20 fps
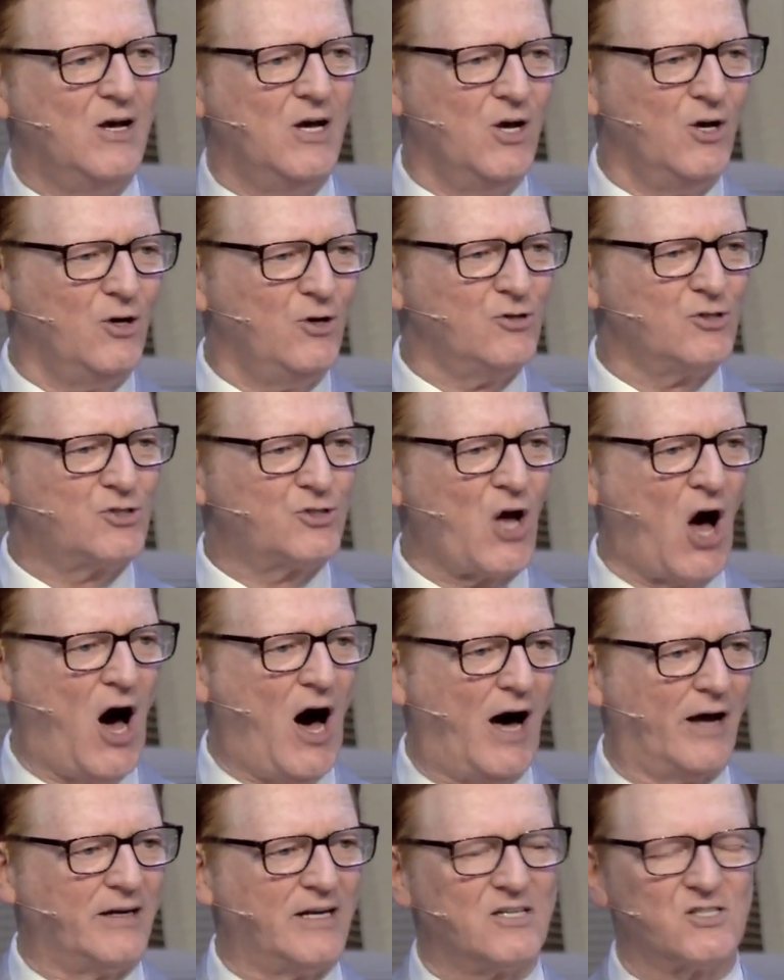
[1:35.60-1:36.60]
Whose
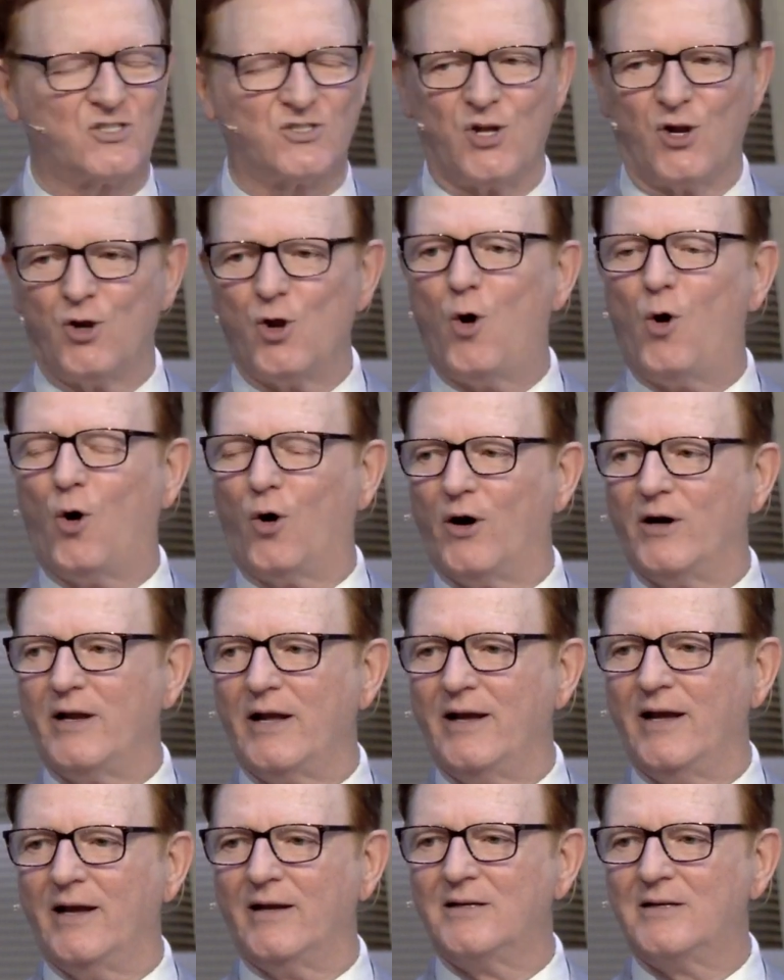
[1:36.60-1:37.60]
God is the Lord
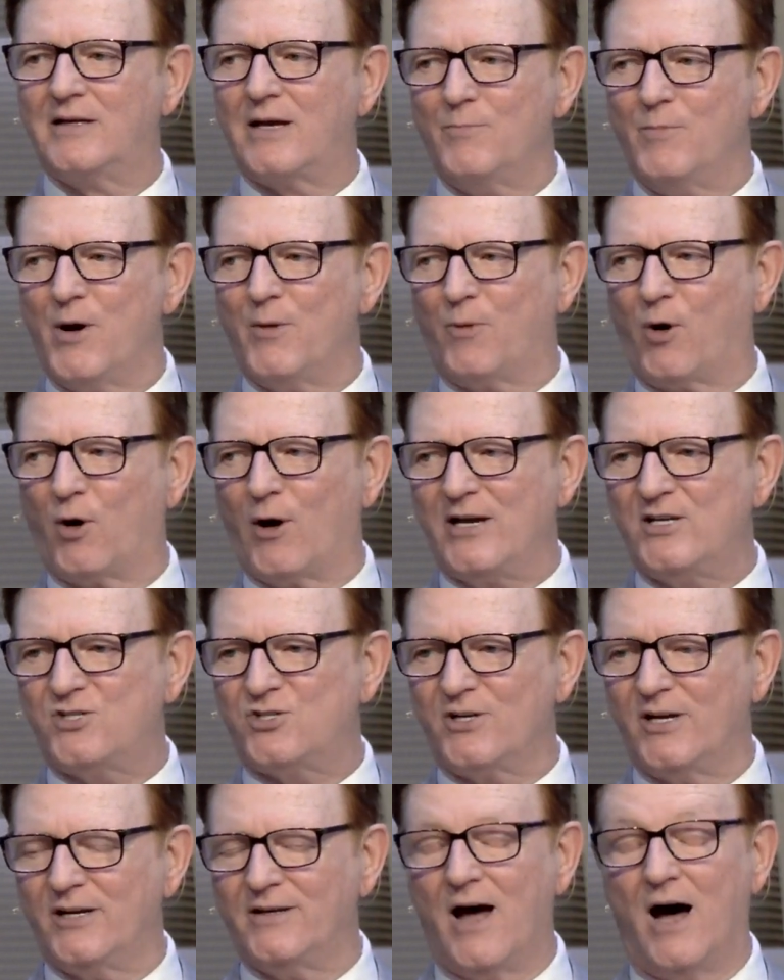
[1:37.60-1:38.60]
in
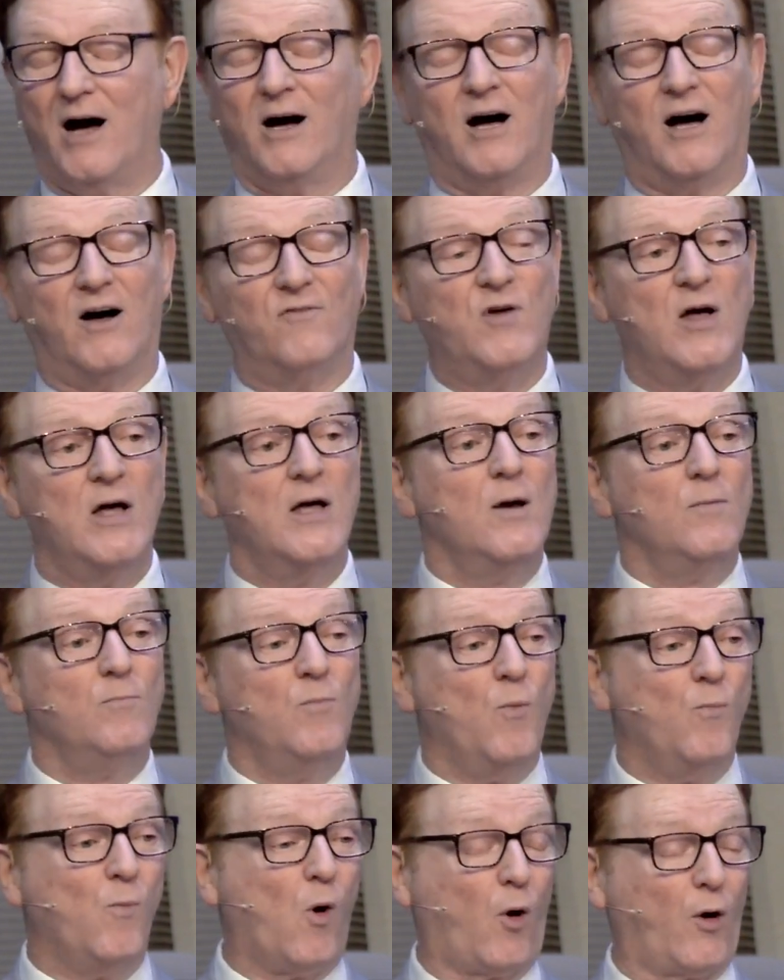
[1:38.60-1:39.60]
commemoration of
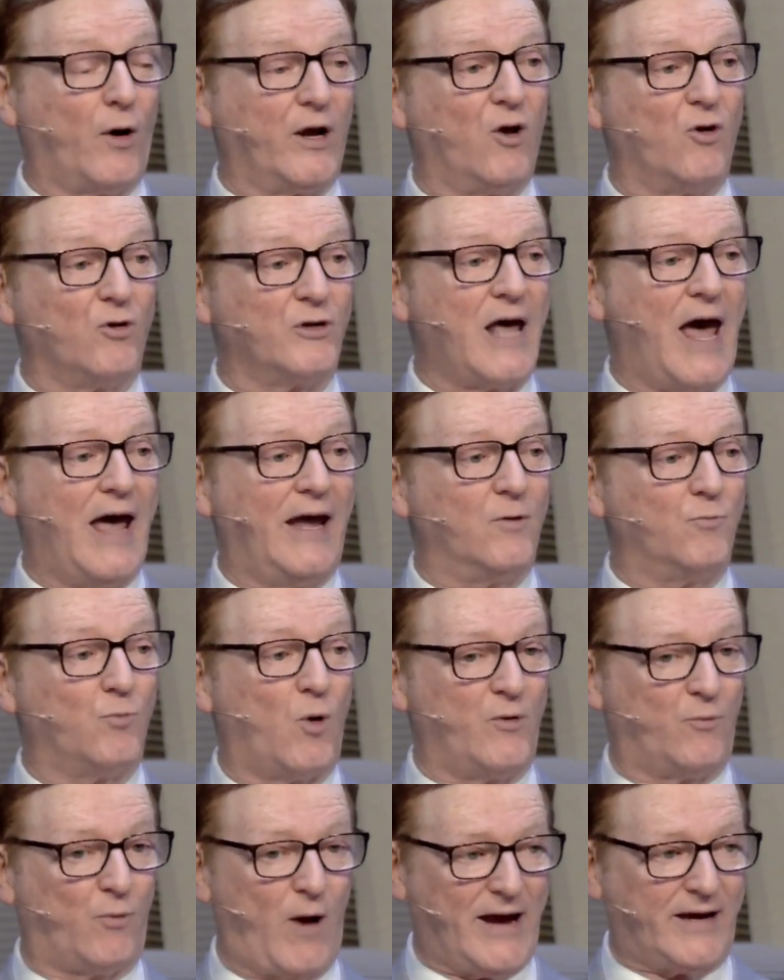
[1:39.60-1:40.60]
Memorial Day, and
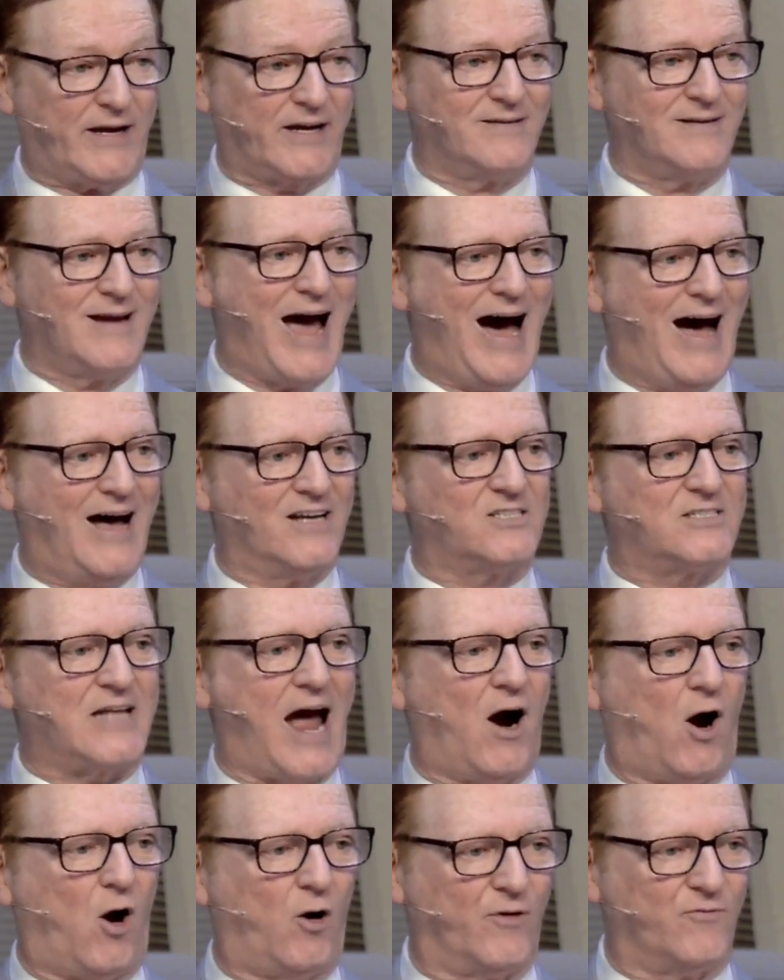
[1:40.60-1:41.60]
we recognized
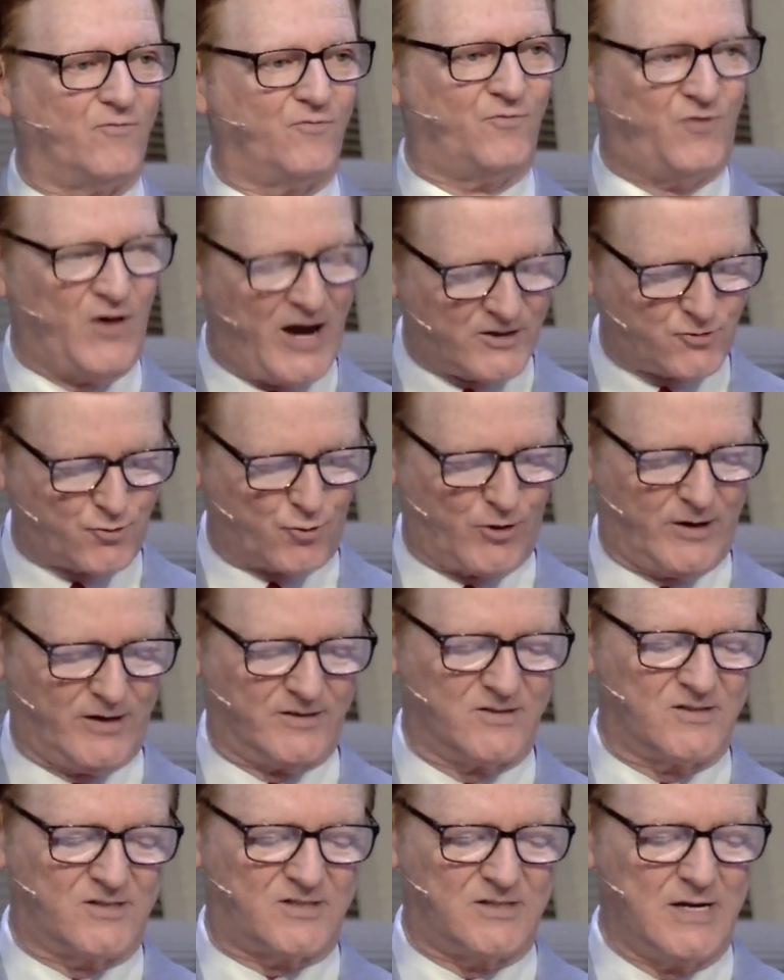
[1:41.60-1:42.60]
our
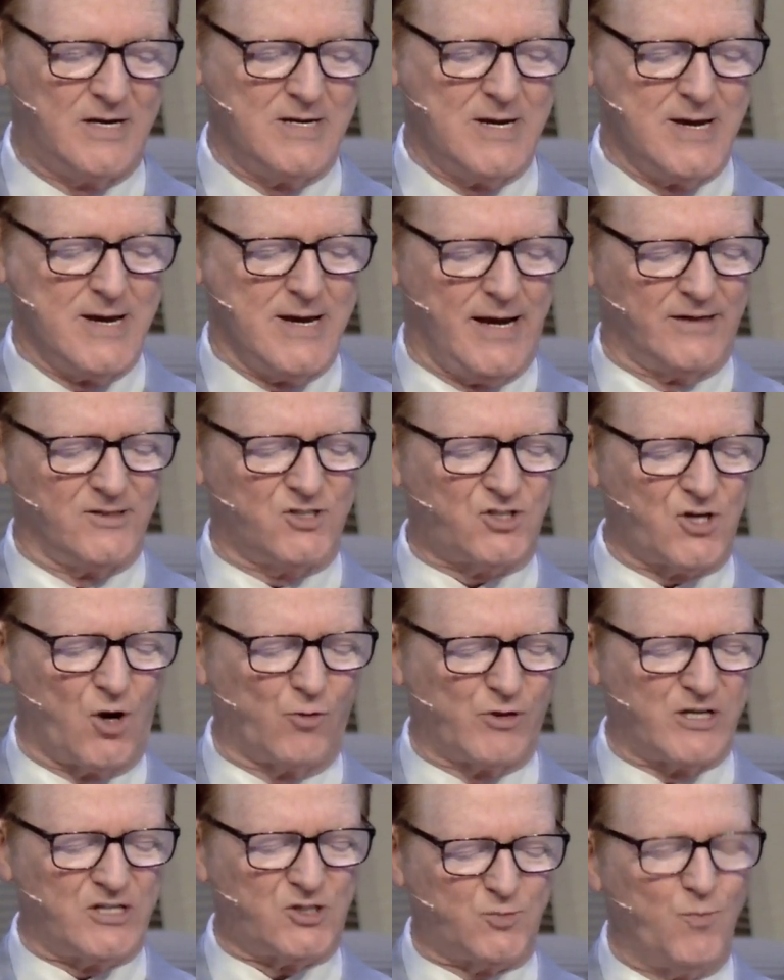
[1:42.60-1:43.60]
veterans. And so
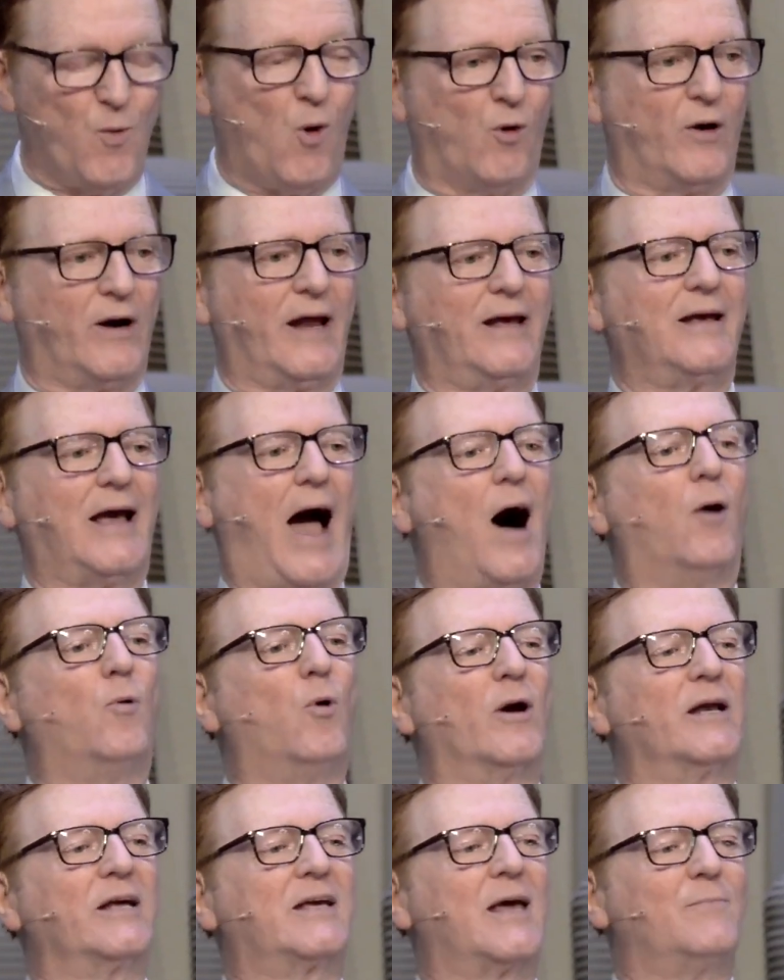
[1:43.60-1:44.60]
this morning, I
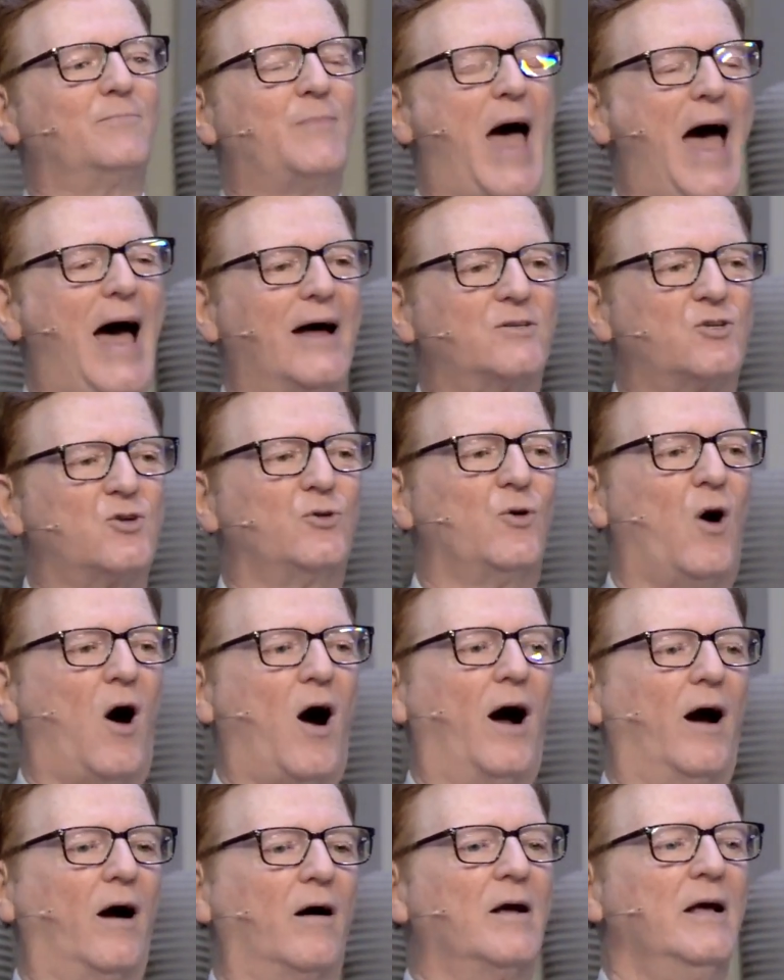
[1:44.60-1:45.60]
want to get back to
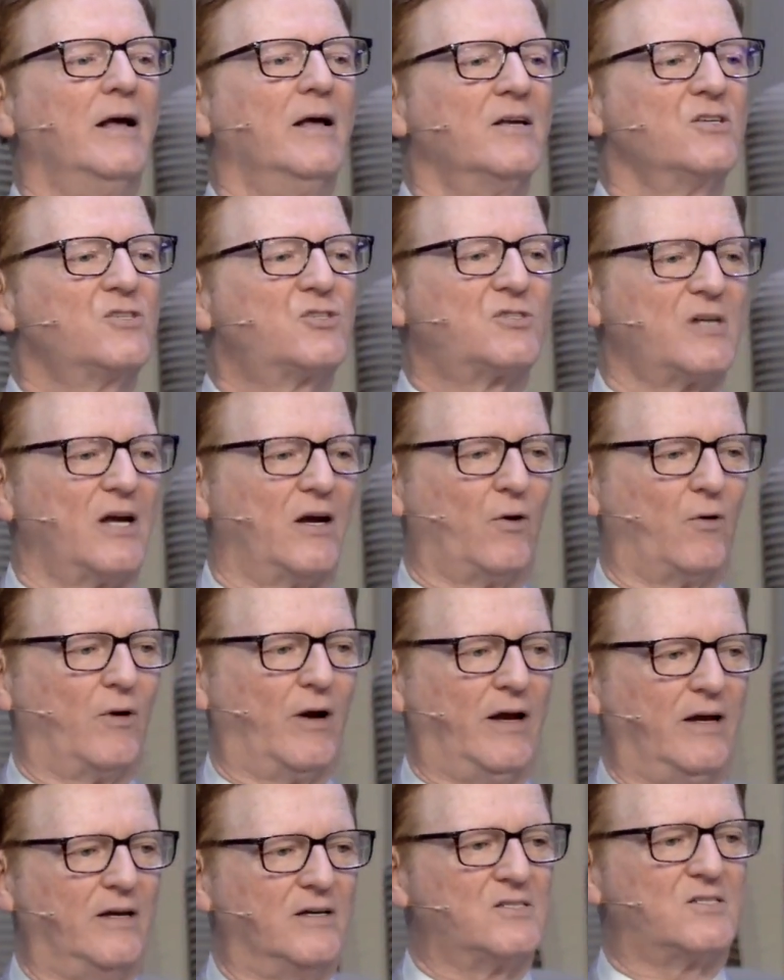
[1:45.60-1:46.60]
our
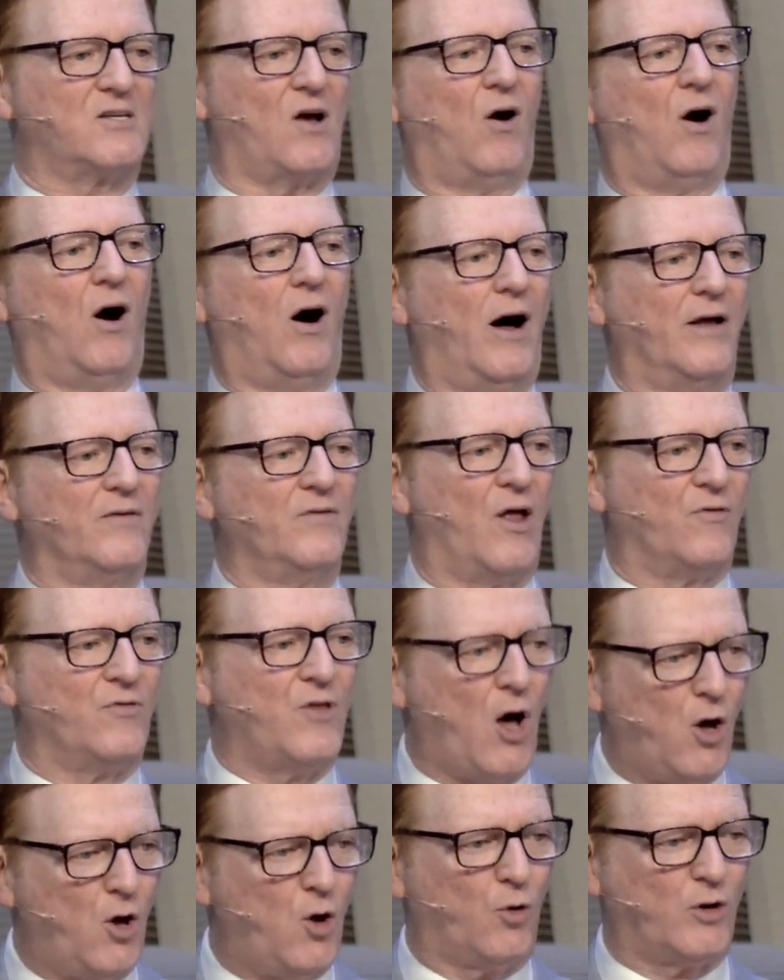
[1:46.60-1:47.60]
series on
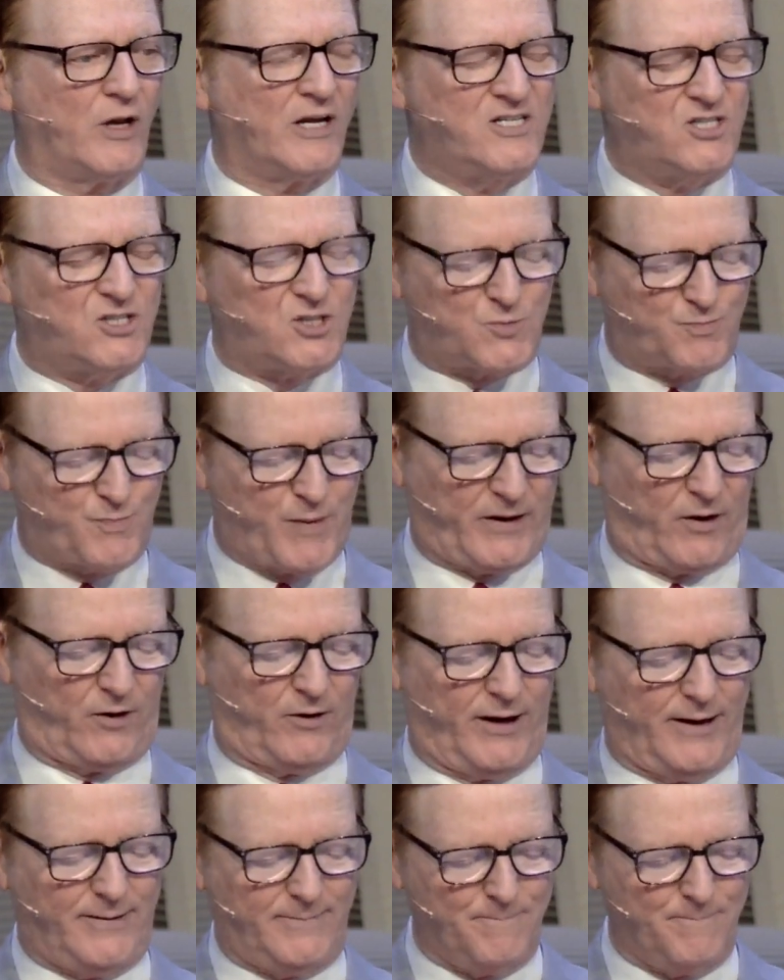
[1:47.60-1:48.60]
the Holy
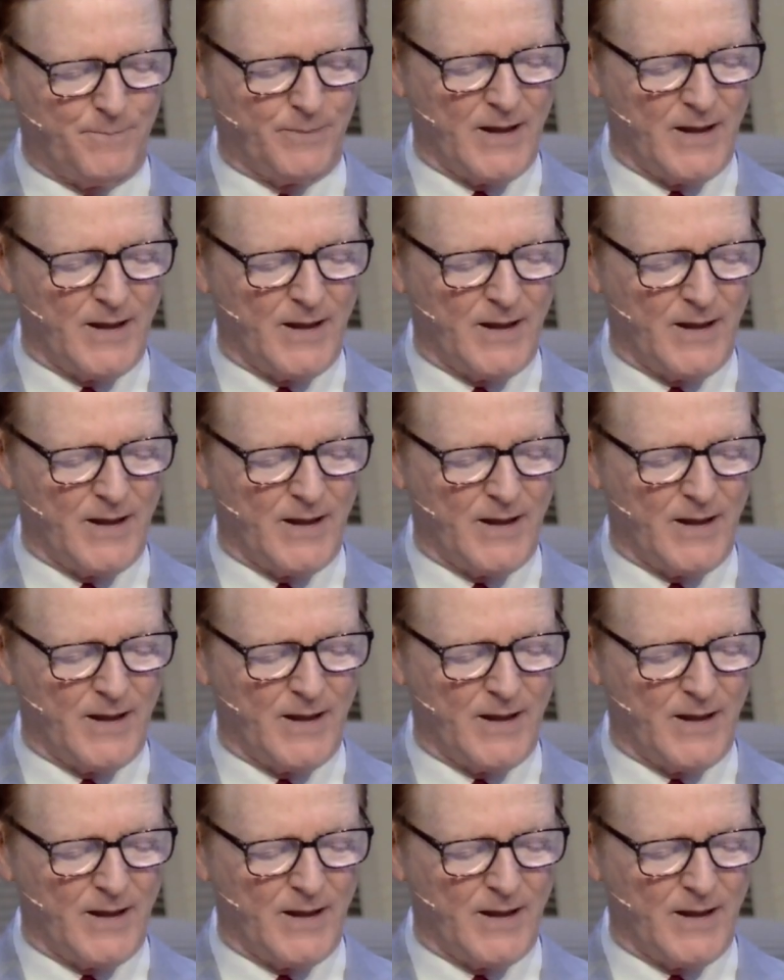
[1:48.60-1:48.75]
Spirit.